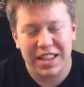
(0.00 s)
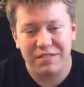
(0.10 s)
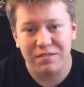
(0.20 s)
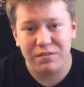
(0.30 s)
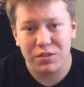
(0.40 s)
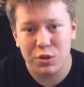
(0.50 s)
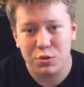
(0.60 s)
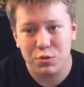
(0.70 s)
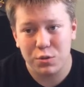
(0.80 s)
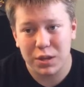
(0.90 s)
if
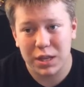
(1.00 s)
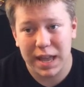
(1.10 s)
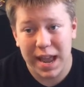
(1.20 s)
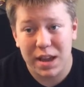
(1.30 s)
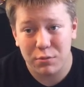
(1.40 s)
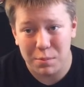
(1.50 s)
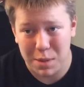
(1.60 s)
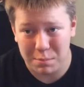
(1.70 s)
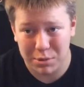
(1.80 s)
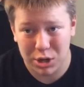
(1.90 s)
you can
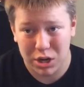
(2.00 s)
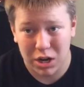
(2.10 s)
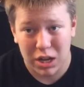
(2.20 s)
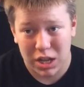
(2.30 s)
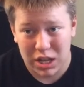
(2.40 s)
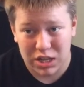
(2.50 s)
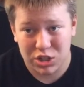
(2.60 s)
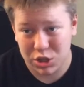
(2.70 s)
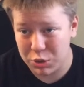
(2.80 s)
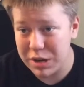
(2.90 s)
remember,
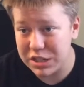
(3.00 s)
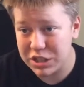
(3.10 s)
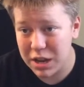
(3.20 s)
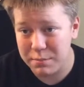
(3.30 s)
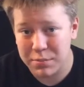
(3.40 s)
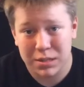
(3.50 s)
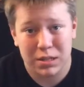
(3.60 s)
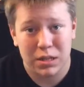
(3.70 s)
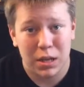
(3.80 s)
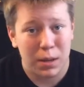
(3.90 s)
Screen
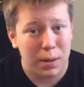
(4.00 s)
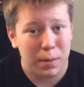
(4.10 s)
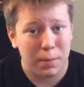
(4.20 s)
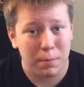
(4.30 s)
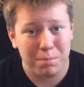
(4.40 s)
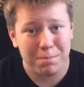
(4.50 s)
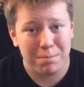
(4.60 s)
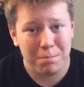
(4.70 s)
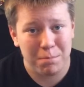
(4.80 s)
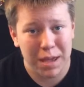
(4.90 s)
Gems
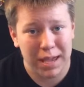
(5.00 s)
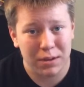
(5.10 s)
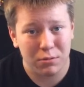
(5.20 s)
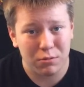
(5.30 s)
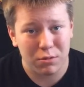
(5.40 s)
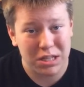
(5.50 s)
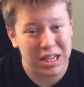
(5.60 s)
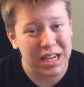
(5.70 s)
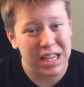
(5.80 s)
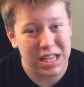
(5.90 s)
made
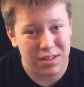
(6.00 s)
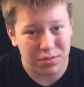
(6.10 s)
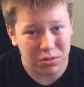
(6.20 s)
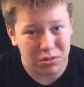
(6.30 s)
Resident Evil.